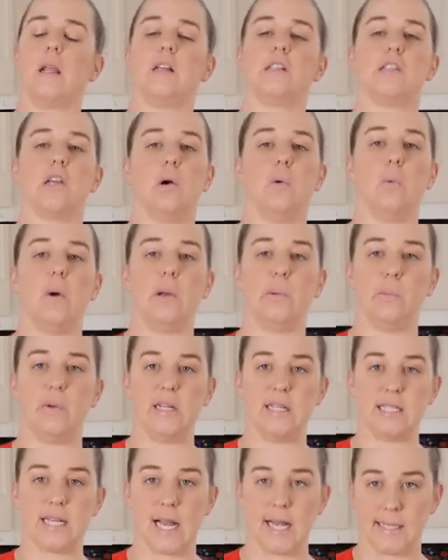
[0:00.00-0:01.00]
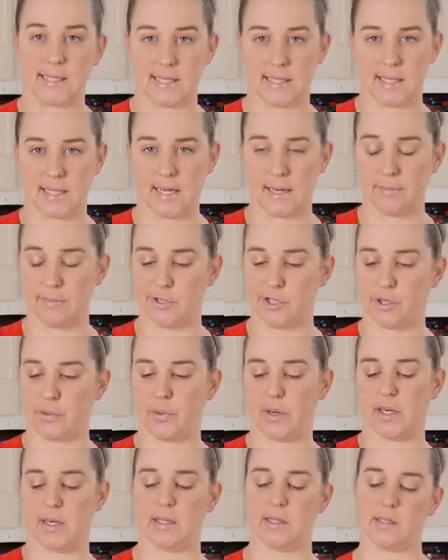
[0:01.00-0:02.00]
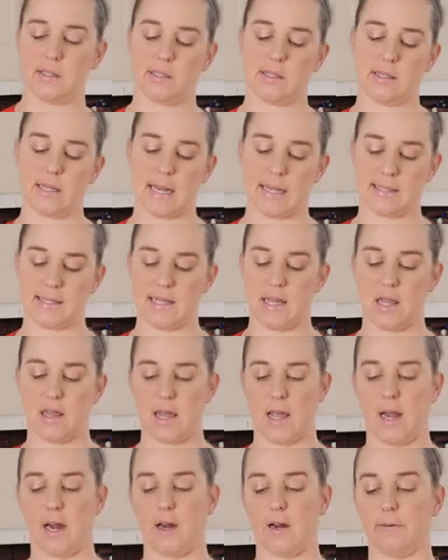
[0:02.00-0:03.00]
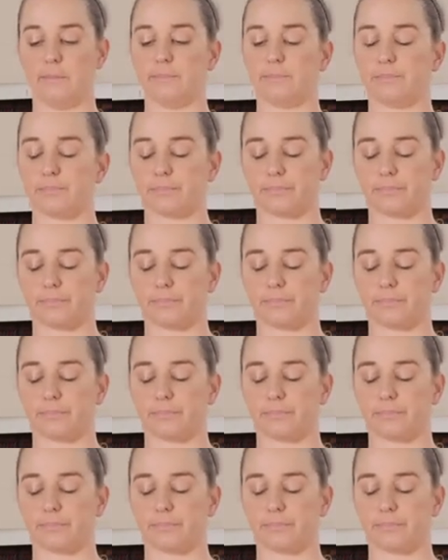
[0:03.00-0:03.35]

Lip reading: So when we test the temperature, we're going to test it there.